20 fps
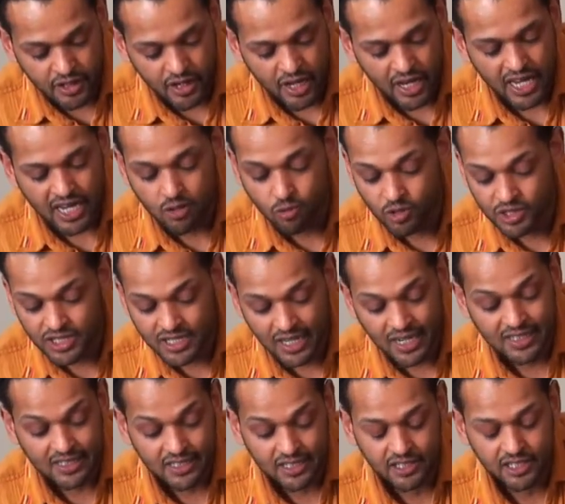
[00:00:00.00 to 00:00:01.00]
it was not
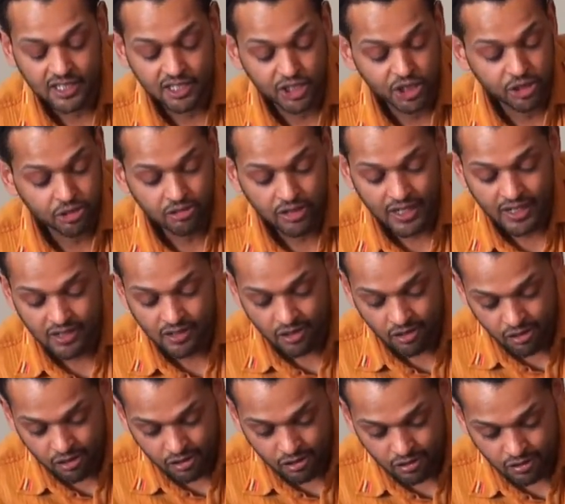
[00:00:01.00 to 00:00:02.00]
an issue at
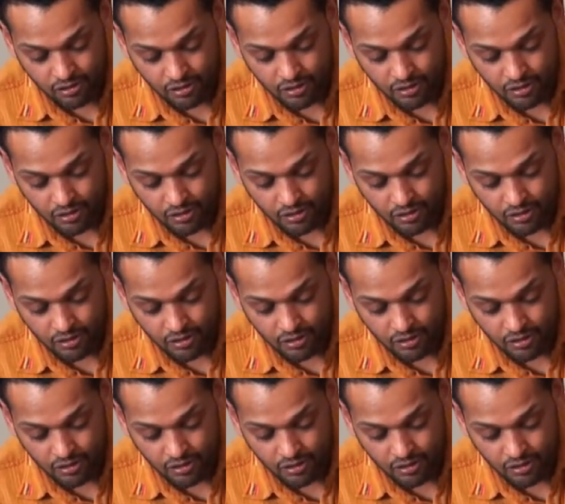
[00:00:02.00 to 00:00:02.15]
all.